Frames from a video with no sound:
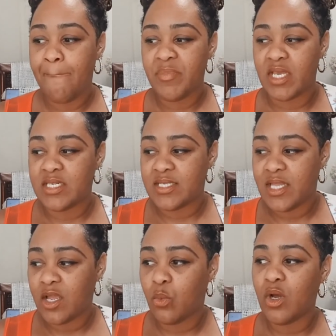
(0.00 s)
And it's
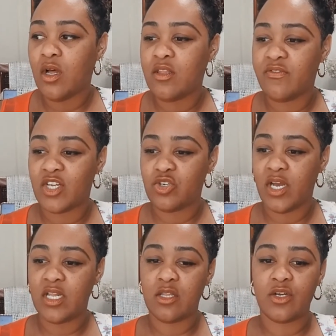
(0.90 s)
like, well, if I
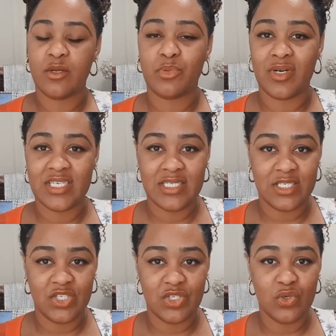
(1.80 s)
try to learn embrace
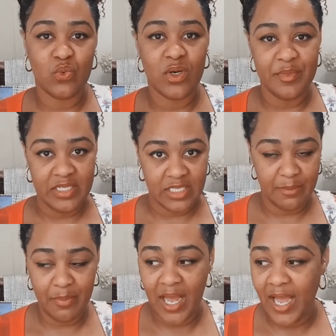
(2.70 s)
this new womanly
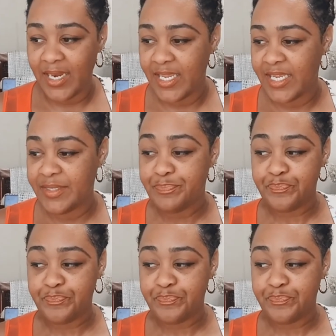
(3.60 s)
body,